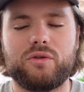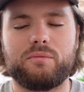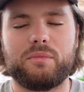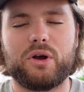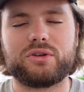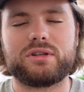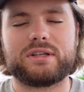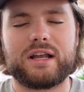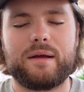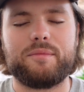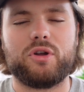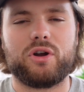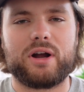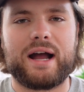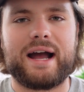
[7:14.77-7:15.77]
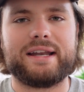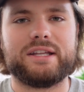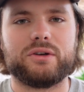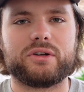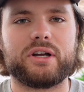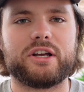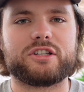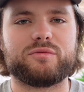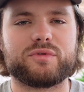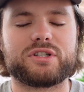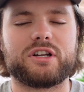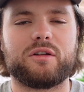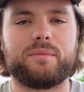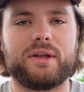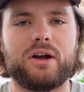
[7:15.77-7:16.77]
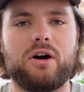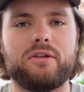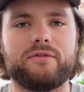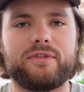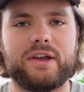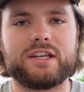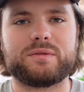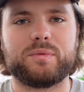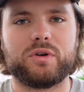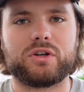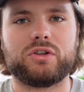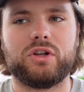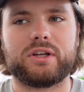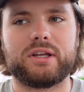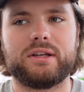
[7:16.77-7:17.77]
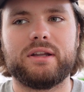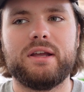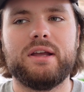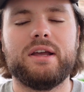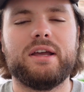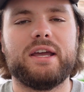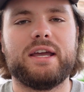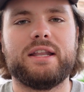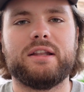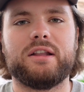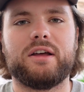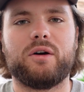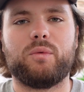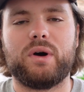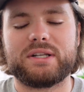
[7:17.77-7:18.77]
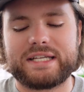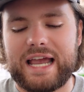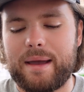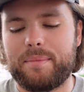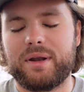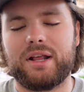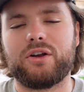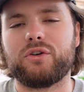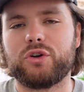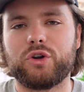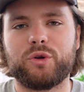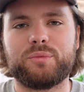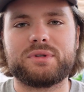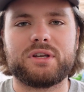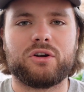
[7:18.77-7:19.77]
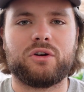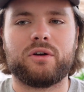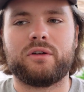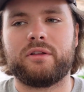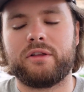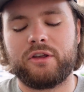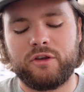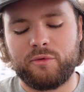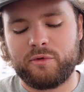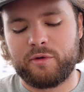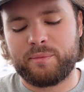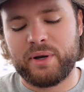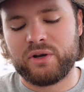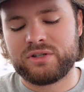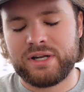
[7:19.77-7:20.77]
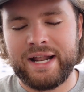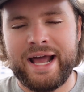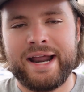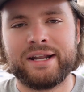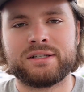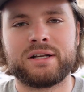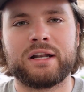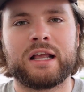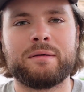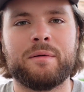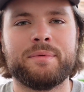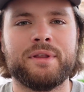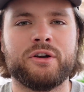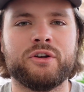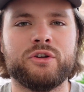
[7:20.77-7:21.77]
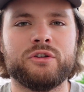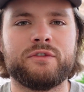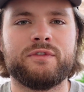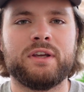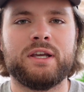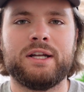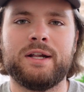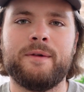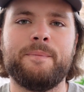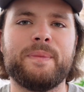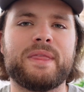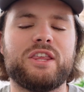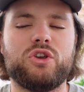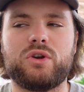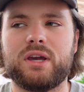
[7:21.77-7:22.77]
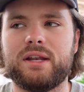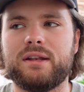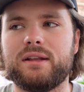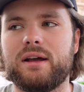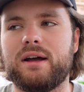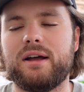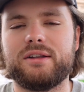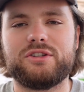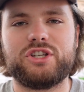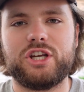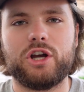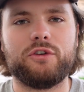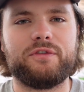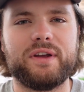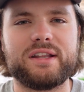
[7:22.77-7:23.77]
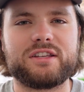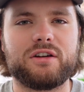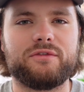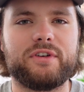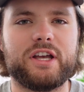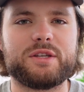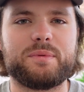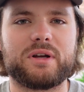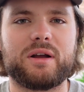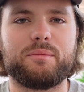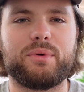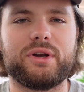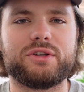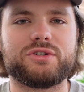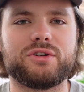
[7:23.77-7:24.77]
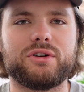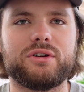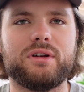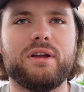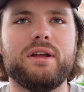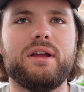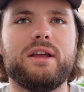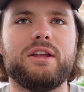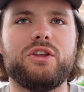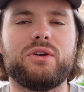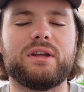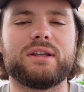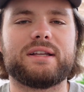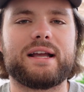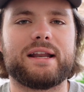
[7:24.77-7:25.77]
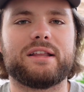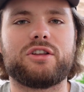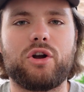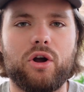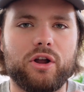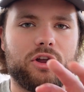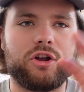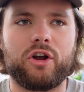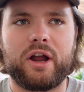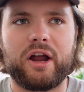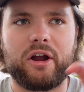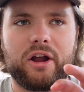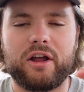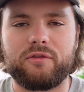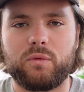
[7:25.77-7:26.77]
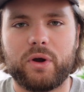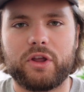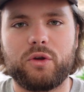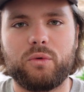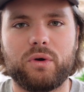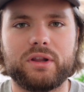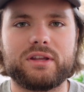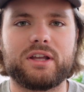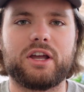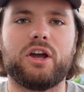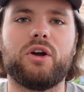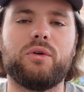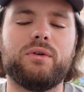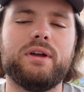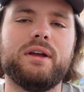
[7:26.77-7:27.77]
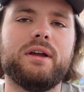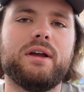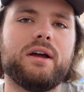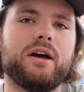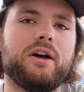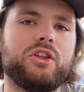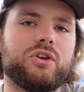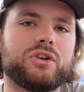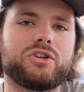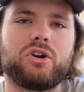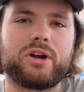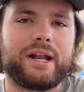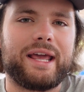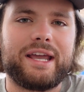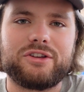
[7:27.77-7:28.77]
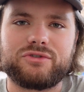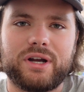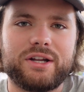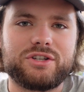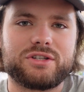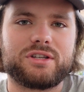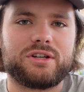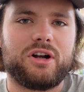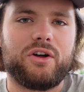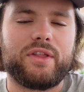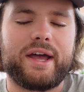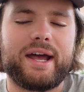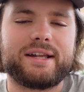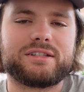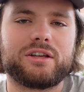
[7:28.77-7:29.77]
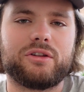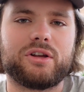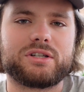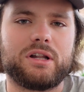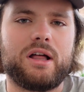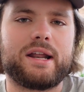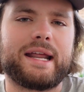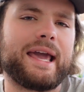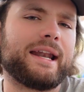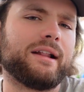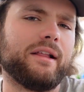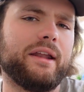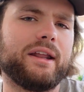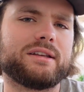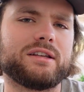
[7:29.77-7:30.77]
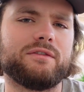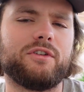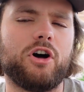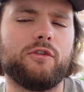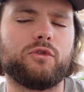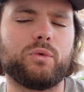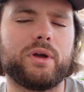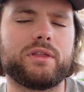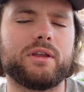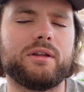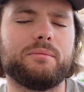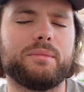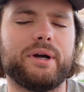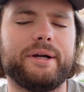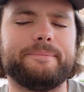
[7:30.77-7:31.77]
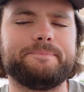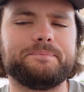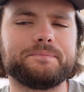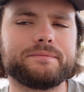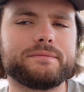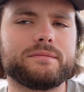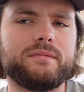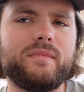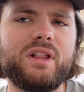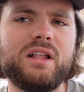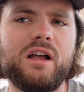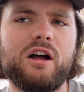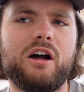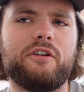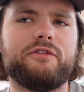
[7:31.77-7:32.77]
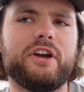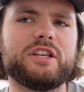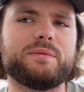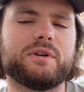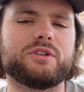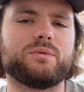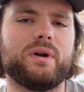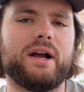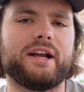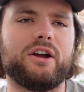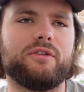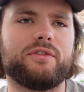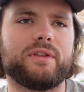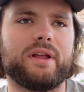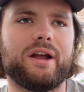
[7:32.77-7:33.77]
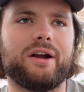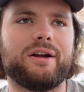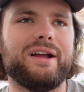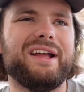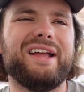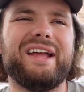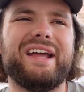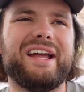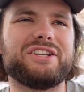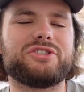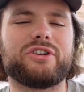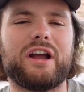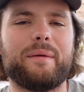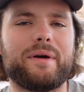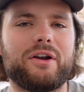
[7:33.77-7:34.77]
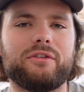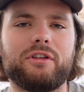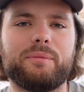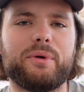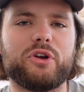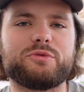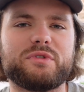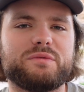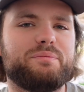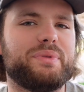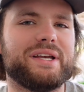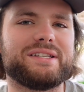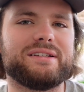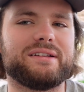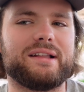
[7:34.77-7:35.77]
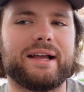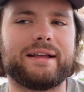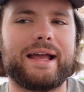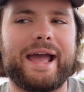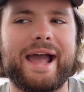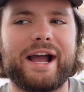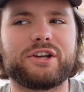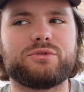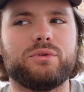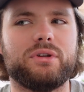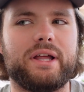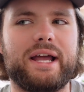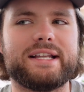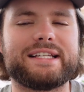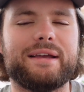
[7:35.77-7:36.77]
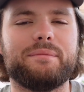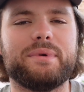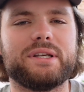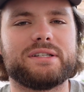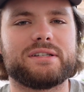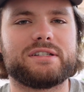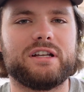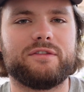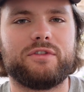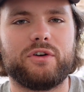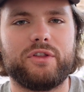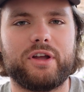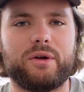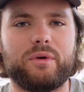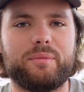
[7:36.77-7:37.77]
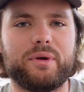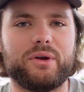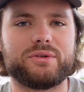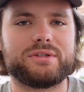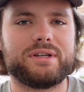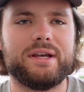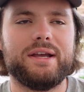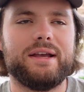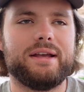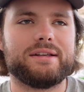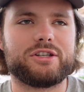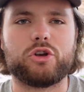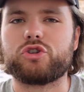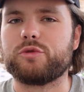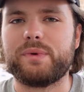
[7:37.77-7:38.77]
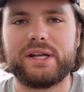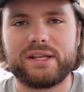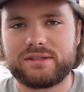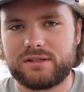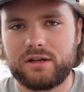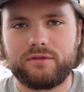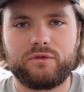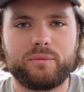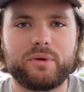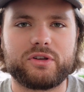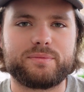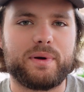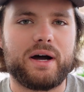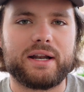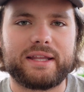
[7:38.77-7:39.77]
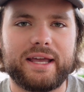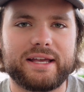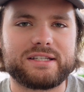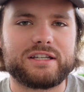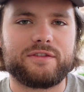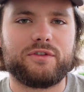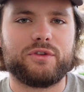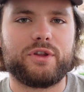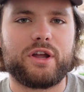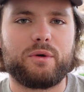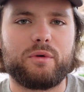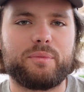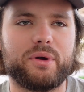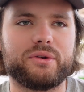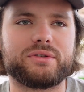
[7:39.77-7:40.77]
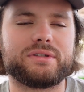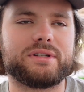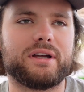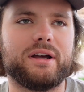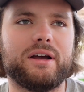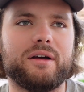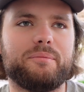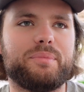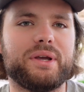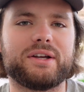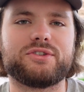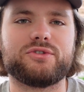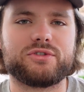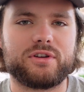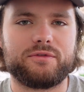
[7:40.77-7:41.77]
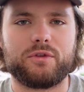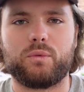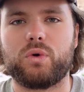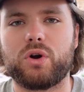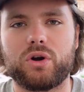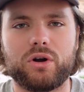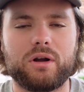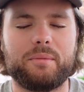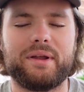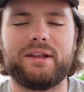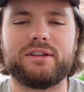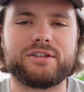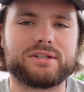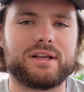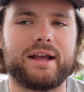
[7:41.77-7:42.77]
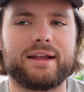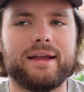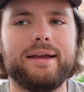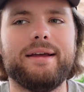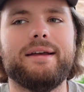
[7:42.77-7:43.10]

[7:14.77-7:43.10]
most of the time your ideal customer is going to be on Facebook looking in the what's happening groups or you, you post an ad, it's going to come up in their news feed. You can uh, geo fence on Facebook, I'm pretty sure. You can kind of target your area of where you want it to go. Uh, you can target age ranges and all that. So there's a lot of analytics involved with it, but uh, Facebook is where I go for there. Instagram, I don't really post much business, like actual landscape business stuff on there. We post social media stuff. We post podcast stuff on there. We post uh, pictures of the work. I mean, just like